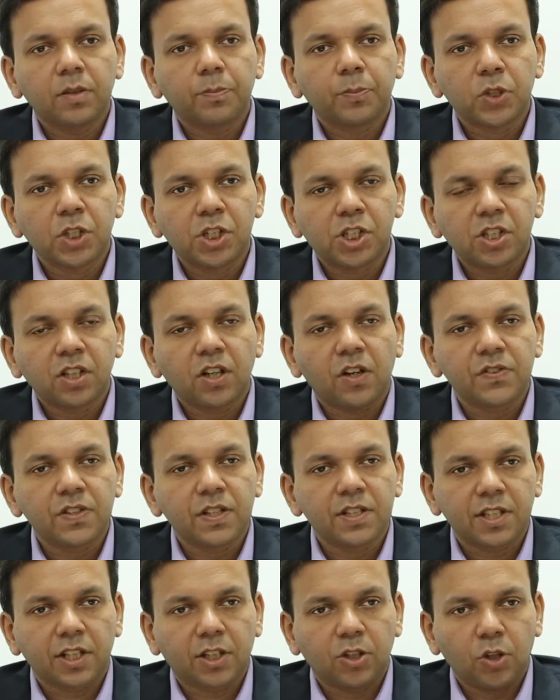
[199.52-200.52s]
position
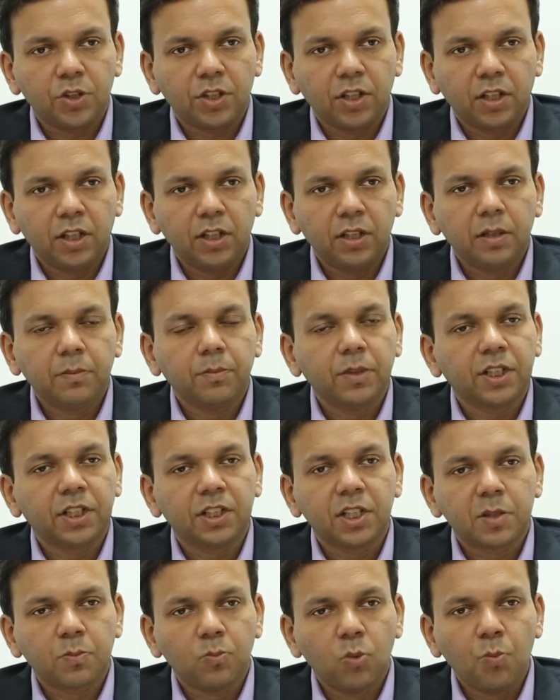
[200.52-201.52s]
ourselves accordingly. But at
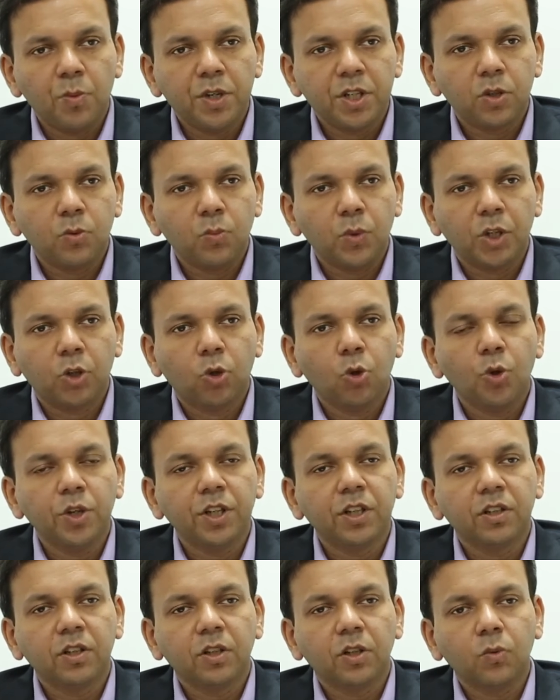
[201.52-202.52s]
this moment, we go
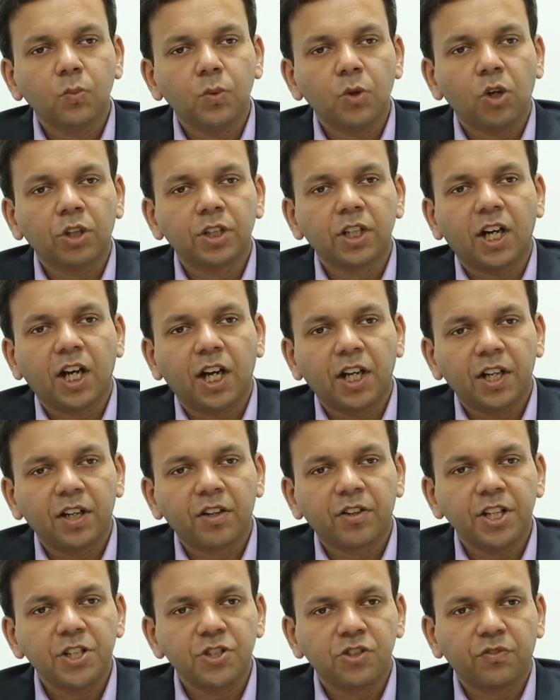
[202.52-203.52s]
in on the higher
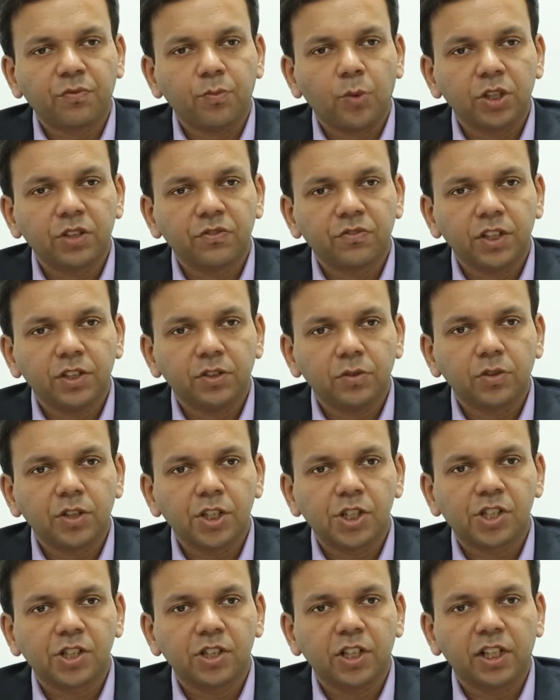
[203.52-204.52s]
range of modified
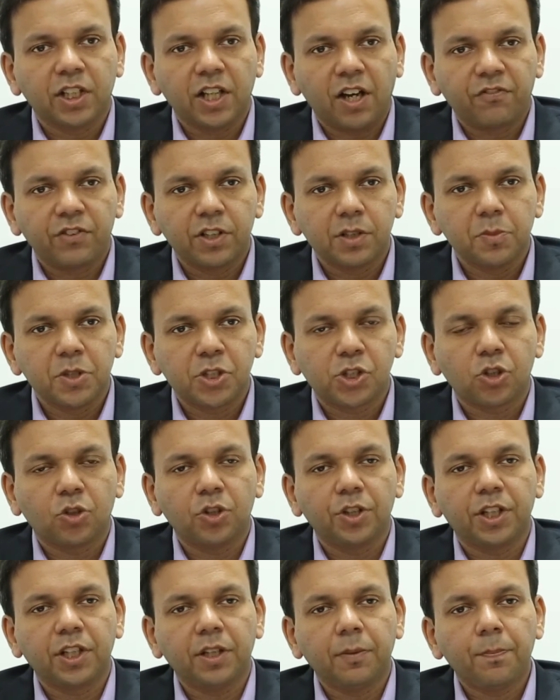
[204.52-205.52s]
duration and average
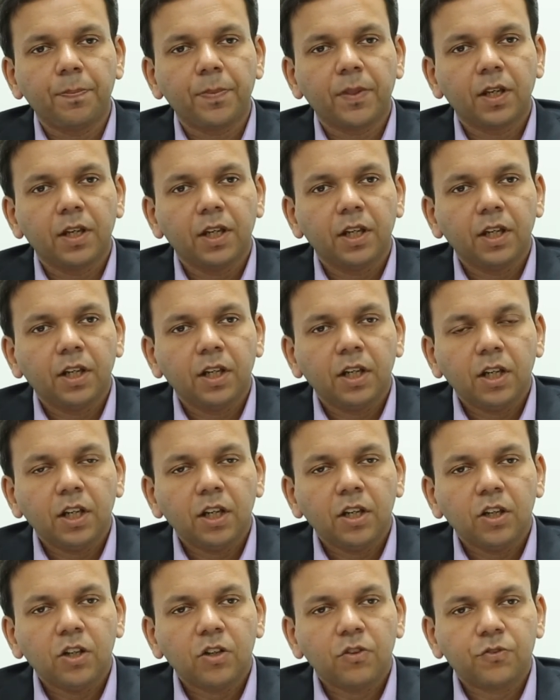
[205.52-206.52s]
maturity.
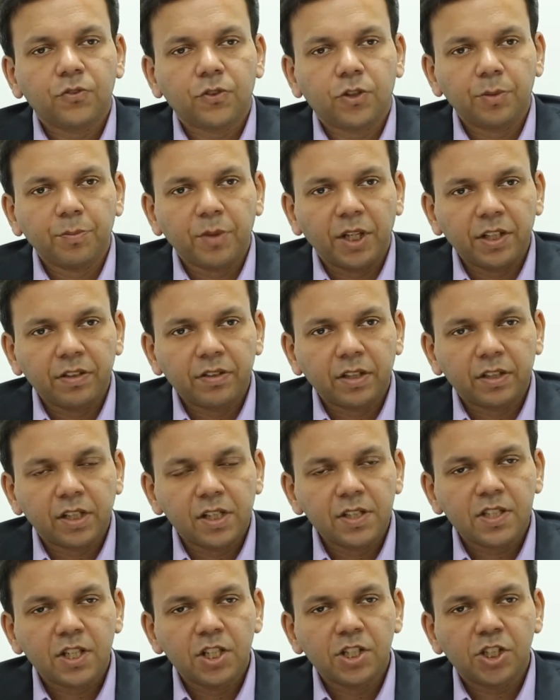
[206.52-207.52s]
For Mahindra
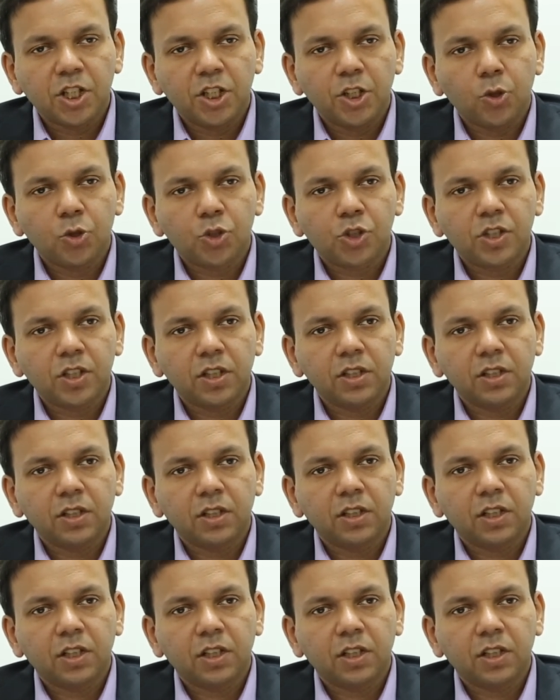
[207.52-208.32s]
Dhan Sanchay Yojana,